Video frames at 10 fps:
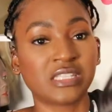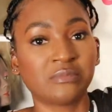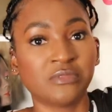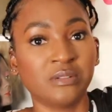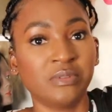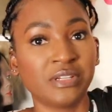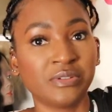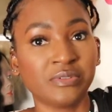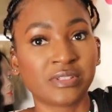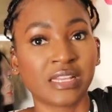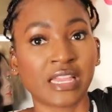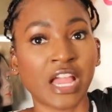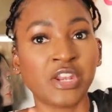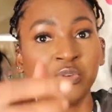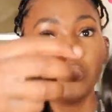some good bundles. Like,
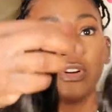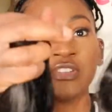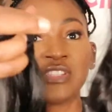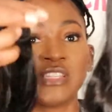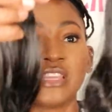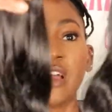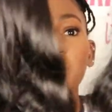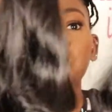I know y'all see that.